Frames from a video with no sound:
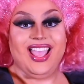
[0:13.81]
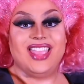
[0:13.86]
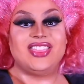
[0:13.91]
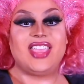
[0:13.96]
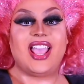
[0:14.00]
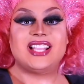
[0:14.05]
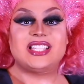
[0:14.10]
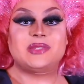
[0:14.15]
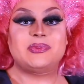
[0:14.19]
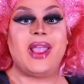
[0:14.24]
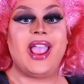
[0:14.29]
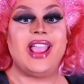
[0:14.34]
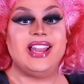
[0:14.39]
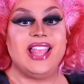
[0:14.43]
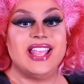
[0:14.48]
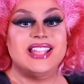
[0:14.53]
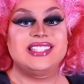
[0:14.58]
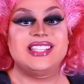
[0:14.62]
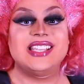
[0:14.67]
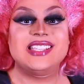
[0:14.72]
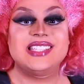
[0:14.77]
That's
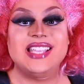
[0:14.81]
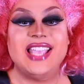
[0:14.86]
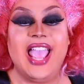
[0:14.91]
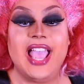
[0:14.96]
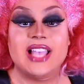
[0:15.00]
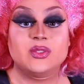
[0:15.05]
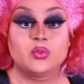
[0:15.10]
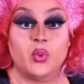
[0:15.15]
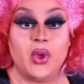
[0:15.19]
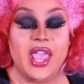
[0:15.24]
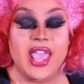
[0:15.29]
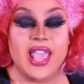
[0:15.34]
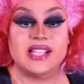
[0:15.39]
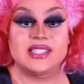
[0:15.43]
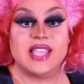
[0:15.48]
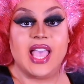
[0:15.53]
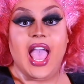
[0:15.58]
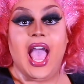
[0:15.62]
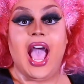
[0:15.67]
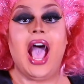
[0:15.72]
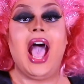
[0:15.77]
right, Disney has
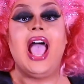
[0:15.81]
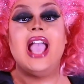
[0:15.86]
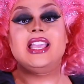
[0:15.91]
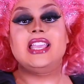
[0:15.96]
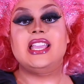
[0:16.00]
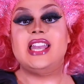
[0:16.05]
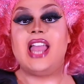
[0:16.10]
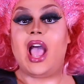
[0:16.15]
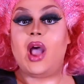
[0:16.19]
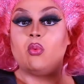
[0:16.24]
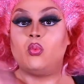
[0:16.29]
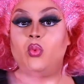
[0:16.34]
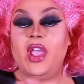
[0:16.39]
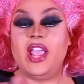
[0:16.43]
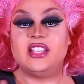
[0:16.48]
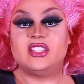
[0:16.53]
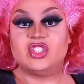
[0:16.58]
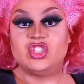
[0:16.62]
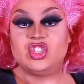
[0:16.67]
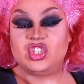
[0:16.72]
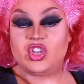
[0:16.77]
wigs. I cannot
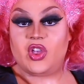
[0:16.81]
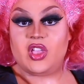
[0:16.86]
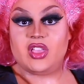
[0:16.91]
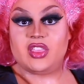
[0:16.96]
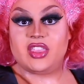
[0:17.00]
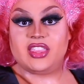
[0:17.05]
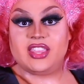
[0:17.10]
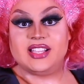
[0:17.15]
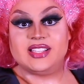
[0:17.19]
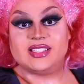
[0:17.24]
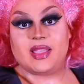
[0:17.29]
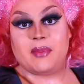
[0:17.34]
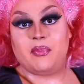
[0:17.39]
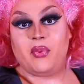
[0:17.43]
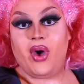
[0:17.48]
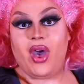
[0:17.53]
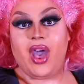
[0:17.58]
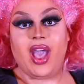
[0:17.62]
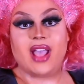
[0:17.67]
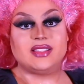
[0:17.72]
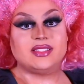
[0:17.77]
wait to show you the things I
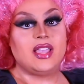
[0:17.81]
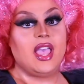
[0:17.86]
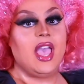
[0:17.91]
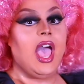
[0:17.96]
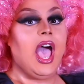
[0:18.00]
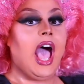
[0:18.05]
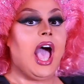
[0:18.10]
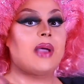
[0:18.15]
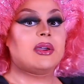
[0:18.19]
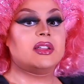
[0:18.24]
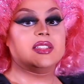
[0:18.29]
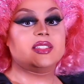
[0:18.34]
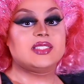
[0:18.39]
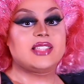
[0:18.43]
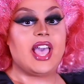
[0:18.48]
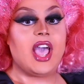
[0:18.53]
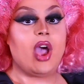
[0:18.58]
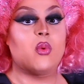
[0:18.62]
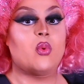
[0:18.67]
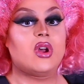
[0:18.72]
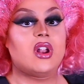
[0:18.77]
bought. I'm gonna
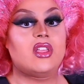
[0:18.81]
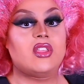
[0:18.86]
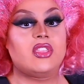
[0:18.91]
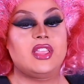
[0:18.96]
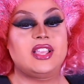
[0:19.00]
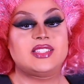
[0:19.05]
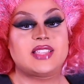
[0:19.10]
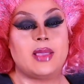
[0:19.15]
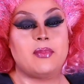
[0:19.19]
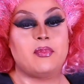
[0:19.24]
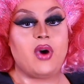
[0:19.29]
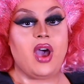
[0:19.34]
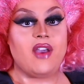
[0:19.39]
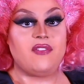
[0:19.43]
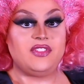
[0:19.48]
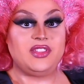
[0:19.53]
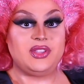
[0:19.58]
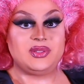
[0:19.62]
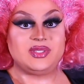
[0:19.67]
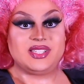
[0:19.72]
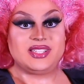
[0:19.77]
style one of the things I bought
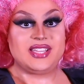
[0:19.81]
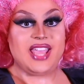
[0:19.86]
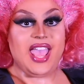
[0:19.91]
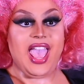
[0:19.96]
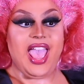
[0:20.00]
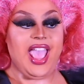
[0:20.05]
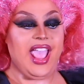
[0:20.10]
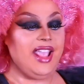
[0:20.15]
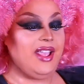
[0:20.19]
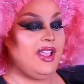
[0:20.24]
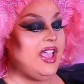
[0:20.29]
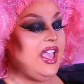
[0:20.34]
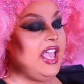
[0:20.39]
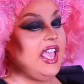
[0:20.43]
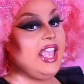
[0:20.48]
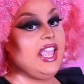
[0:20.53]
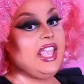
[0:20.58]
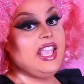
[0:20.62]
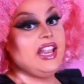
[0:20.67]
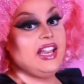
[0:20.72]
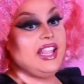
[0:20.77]
for you today.
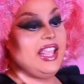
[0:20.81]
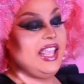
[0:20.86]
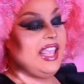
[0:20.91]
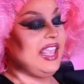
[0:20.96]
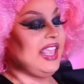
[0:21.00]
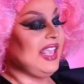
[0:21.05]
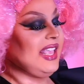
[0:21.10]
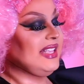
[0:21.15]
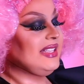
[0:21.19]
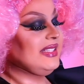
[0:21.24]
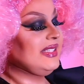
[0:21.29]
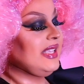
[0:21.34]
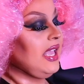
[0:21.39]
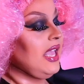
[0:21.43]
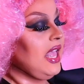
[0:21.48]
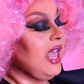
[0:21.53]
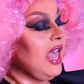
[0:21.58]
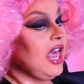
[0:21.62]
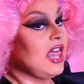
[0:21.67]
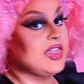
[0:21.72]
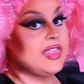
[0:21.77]
It is
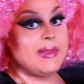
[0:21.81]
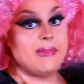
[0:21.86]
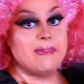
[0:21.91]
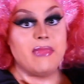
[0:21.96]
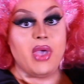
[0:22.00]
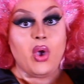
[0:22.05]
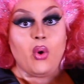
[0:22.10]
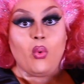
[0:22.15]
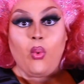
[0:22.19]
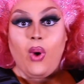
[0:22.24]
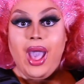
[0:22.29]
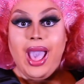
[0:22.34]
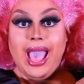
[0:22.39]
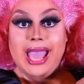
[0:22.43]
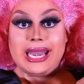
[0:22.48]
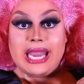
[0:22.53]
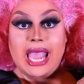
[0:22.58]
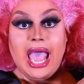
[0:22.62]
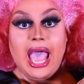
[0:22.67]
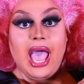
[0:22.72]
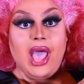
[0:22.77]
the
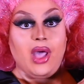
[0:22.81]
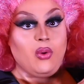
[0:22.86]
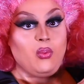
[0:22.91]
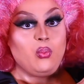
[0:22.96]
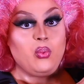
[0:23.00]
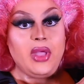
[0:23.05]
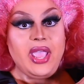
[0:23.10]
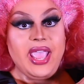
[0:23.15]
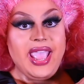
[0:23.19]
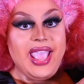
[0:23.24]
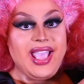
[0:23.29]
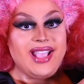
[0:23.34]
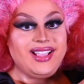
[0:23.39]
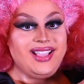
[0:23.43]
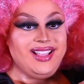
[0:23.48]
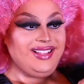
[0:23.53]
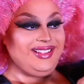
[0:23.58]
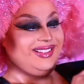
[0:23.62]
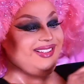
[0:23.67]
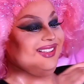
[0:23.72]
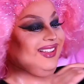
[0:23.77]
Moana wig.